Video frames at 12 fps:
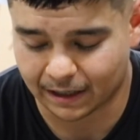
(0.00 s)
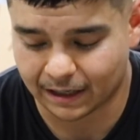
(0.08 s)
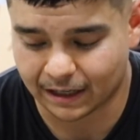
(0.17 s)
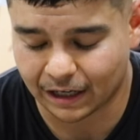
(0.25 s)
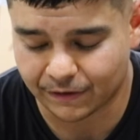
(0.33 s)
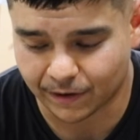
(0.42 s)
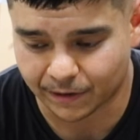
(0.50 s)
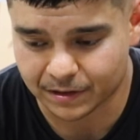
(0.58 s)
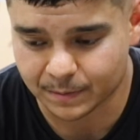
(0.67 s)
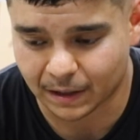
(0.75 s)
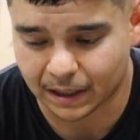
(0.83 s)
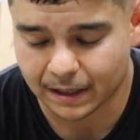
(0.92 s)
headphones.
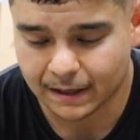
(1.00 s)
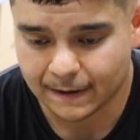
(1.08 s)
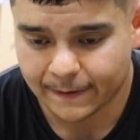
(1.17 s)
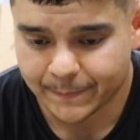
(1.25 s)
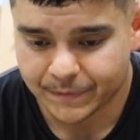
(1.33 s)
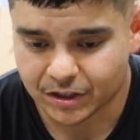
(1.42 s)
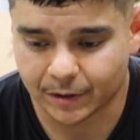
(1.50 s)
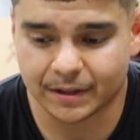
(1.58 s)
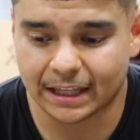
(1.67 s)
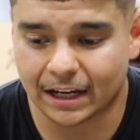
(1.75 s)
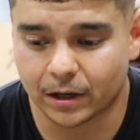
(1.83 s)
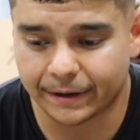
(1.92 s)
But something
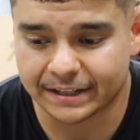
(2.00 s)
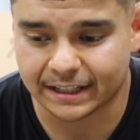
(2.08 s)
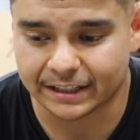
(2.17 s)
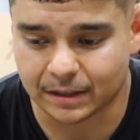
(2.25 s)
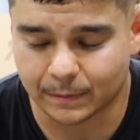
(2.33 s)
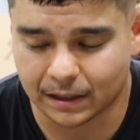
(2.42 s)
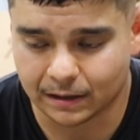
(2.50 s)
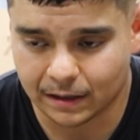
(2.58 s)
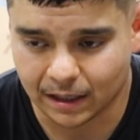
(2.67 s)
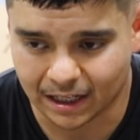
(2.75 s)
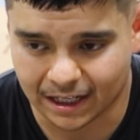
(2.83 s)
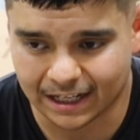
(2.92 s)
that he always said to me,
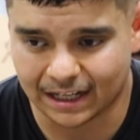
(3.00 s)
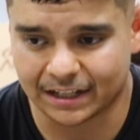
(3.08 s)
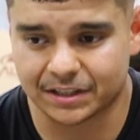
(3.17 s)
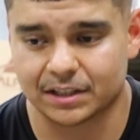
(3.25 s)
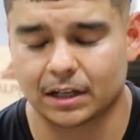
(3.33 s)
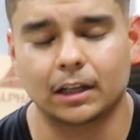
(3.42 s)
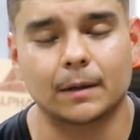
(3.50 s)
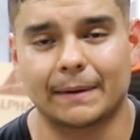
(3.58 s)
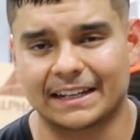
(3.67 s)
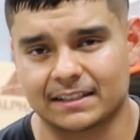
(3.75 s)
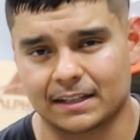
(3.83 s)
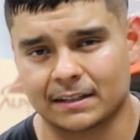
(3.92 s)
and it didn't necessarily
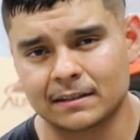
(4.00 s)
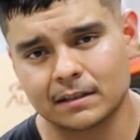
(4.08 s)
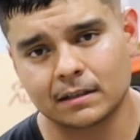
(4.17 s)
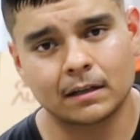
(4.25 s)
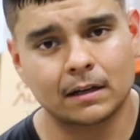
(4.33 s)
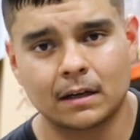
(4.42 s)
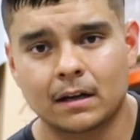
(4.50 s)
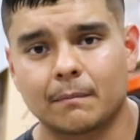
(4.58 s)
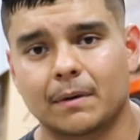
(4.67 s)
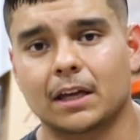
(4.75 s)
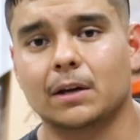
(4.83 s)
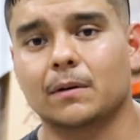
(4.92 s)
make sense,
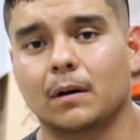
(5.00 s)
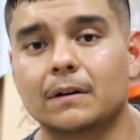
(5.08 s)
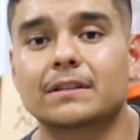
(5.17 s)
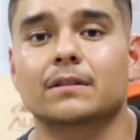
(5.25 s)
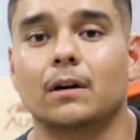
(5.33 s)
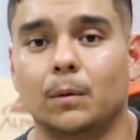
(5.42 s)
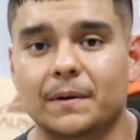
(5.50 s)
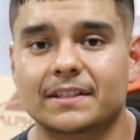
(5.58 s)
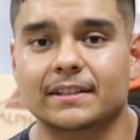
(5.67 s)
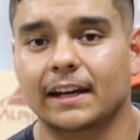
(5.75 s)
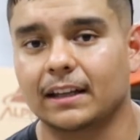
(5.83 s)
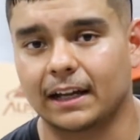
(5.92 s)
but he would always
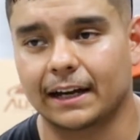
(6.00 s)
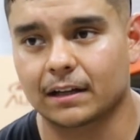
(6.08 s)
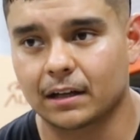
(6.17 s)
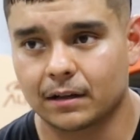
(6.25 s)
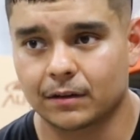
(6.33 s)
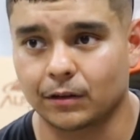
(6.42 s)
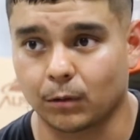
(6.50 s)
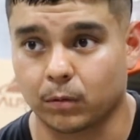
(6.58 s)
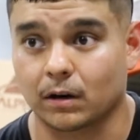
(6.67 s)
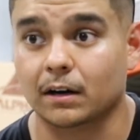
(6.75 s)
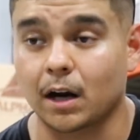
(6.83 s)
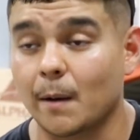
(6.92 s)
say like the
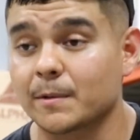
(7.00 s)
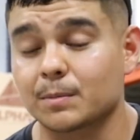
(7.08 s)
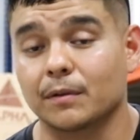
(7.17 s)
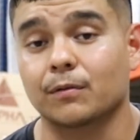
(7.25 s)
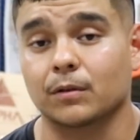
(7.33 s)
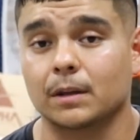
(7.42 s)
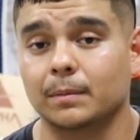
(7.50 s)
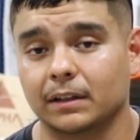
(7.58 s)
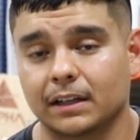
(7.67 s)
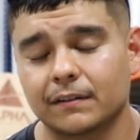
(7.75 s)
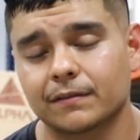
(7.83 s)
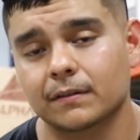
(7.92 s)
work comes before the
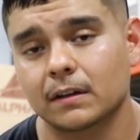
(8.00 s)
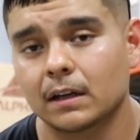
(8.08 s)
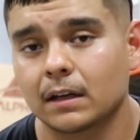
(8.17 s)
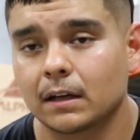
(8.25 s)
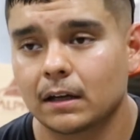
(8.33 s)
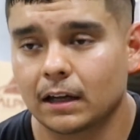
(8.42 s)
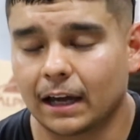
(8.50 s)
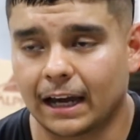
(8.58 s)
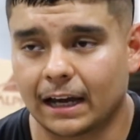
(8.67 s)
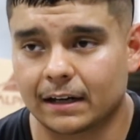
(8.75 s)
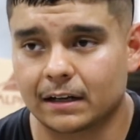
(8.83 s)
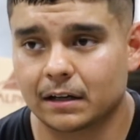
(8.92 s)
belief. And